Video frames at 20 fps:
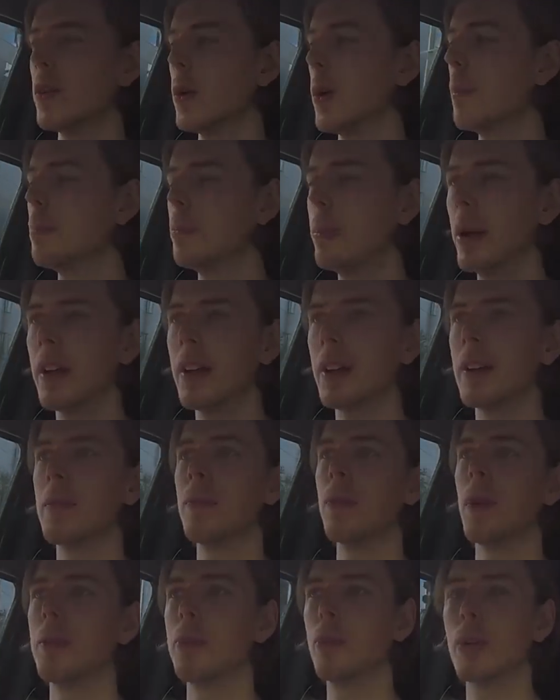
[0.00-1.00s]
you a better
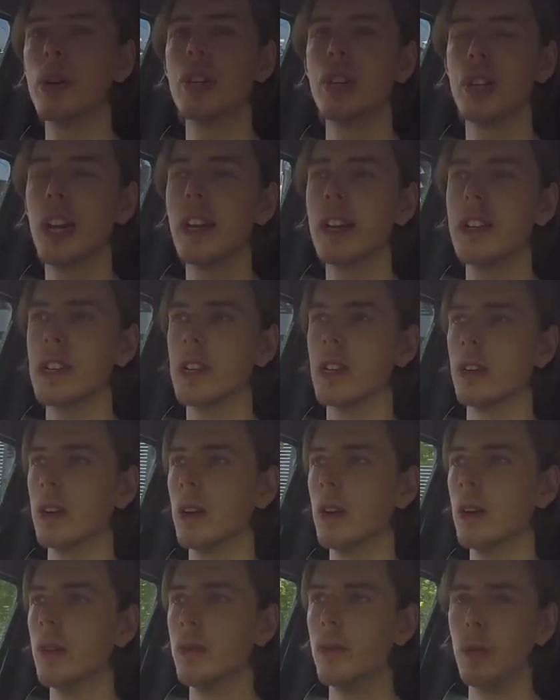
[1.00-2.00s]

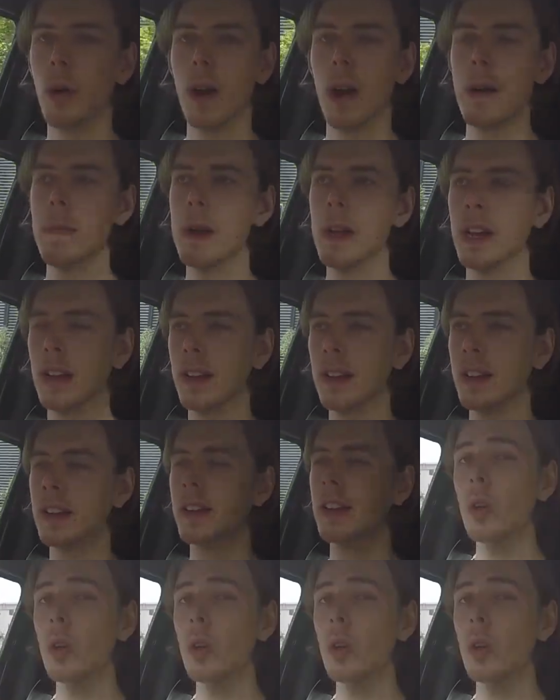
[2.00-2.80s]
appreciation of what I mean.